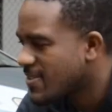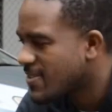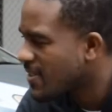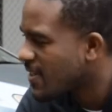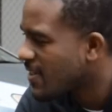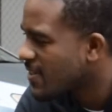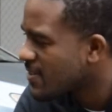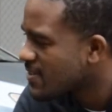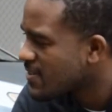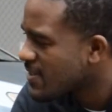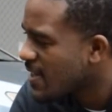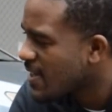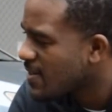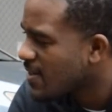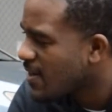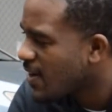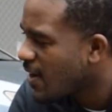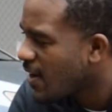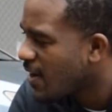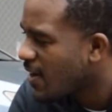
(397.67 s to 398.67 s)
They're the
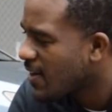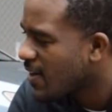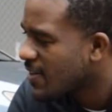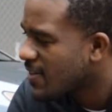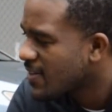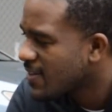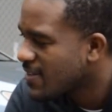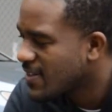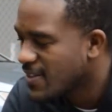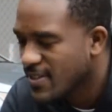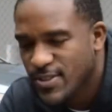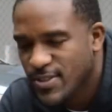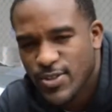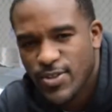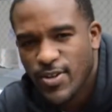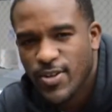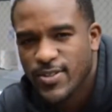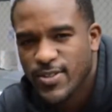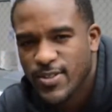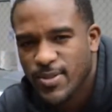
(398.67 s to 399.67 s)
same car. The
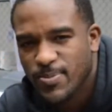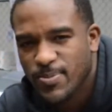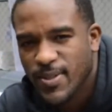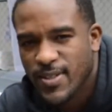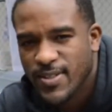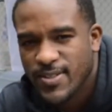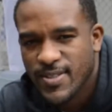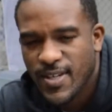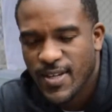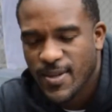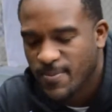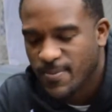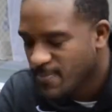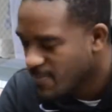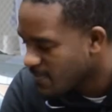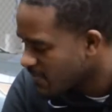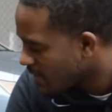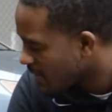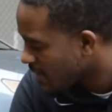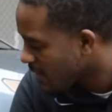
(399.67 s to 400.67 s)
insurance should be the same.
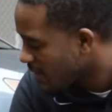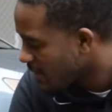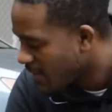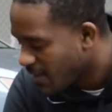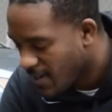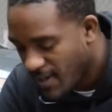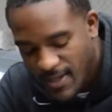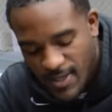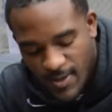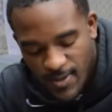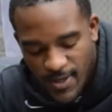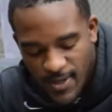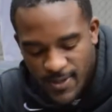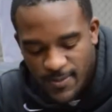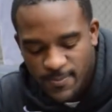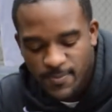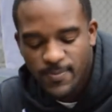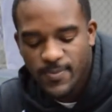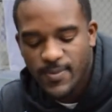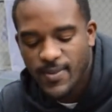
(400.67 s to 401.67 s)
Anyway,
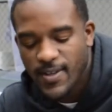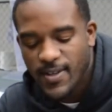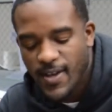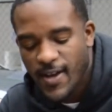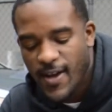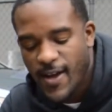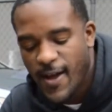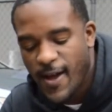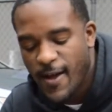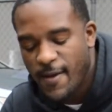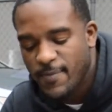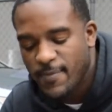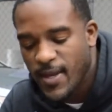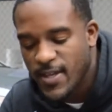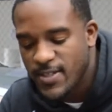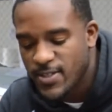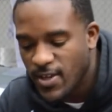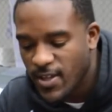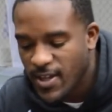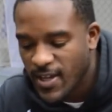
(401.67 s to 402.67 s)

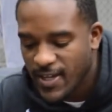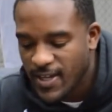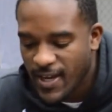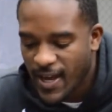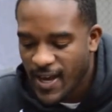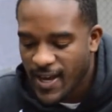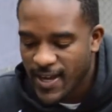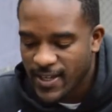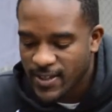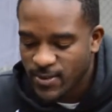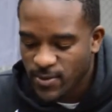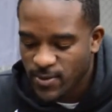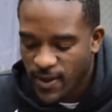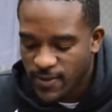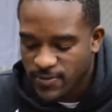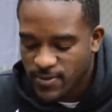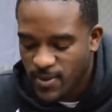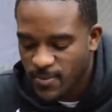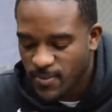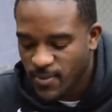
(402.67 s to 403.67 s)
that's all I got. I do
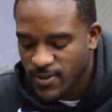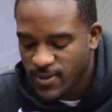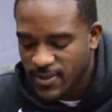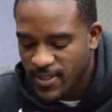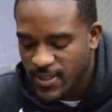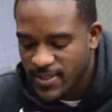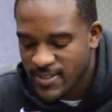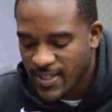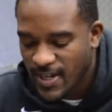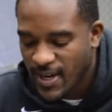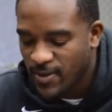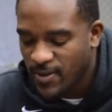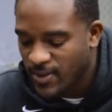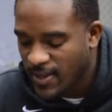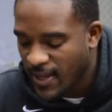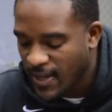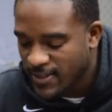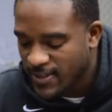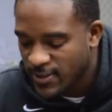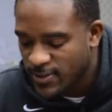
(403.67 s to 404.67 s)
have some more things that I
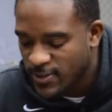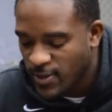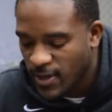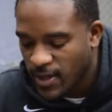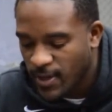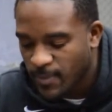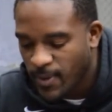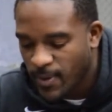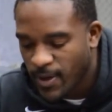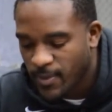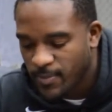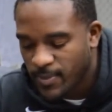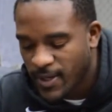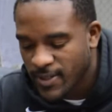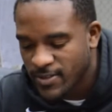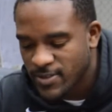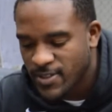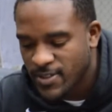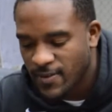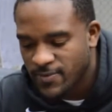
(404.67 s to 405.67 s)
would like to talk about, but
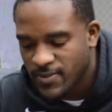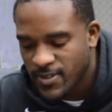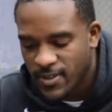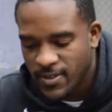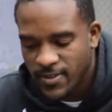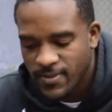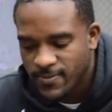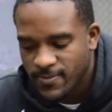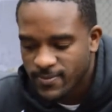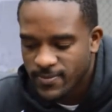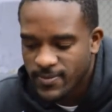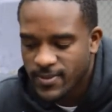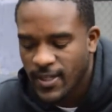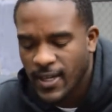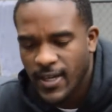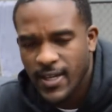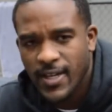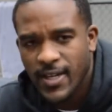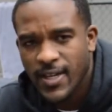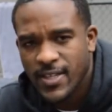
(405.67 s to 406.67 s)
I just have to
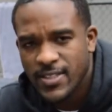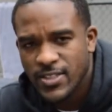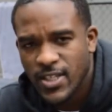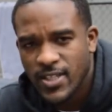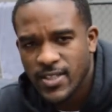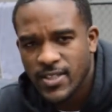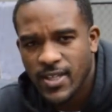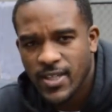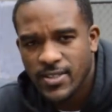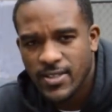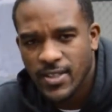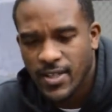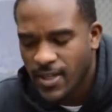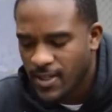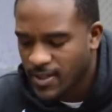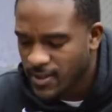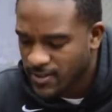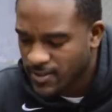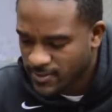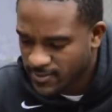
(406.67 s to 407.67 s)
get an agenda
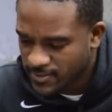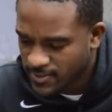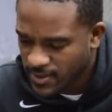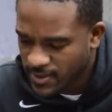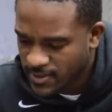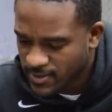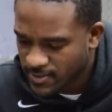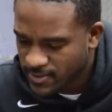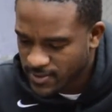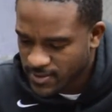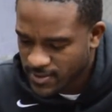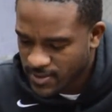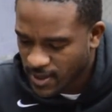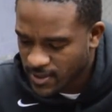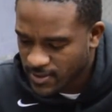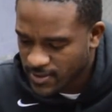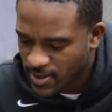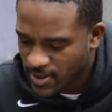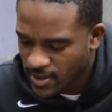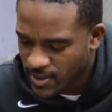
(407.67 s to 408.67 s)
together and
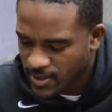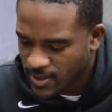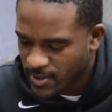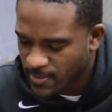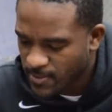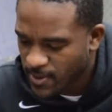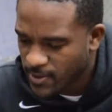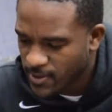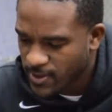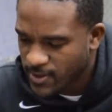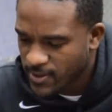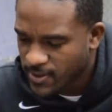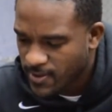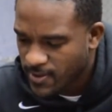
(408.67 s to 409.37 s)
start talking about it.